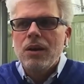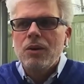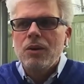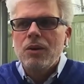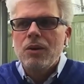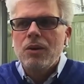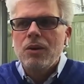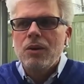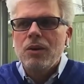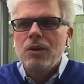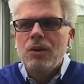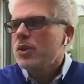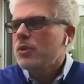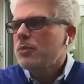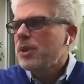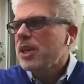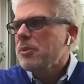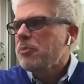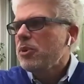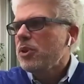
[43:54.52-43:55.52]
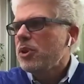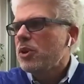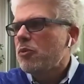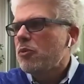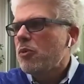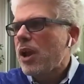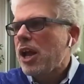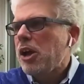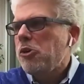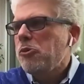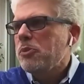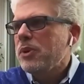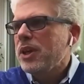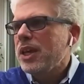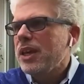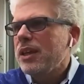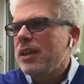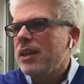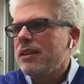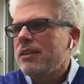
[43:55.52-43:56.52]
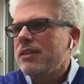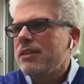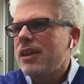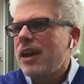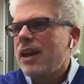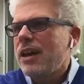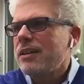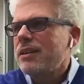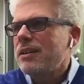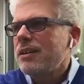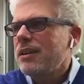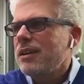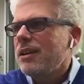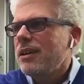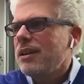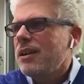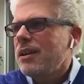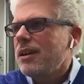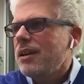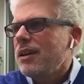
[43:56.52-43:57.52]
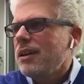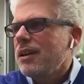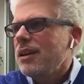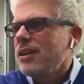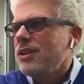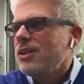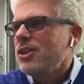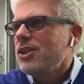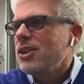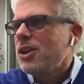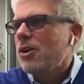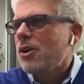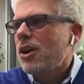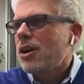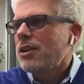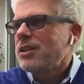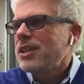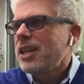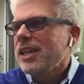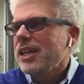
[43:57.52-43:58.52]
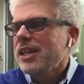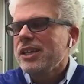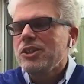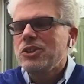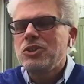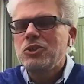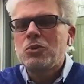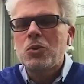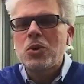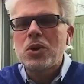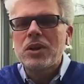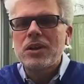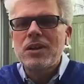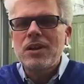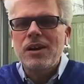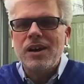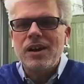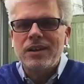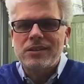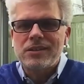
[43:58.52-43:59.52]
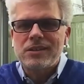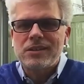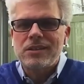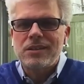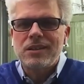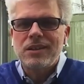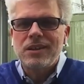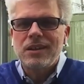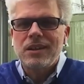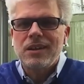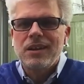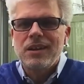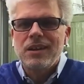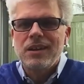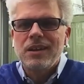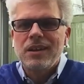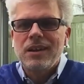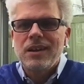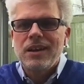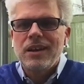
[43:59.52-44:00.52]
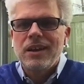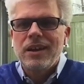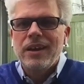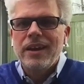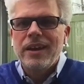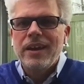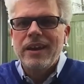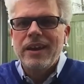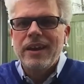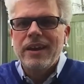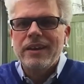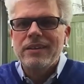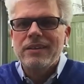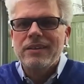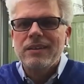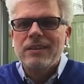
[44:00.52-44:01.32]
Who are the people around me that, are taking shortcuts and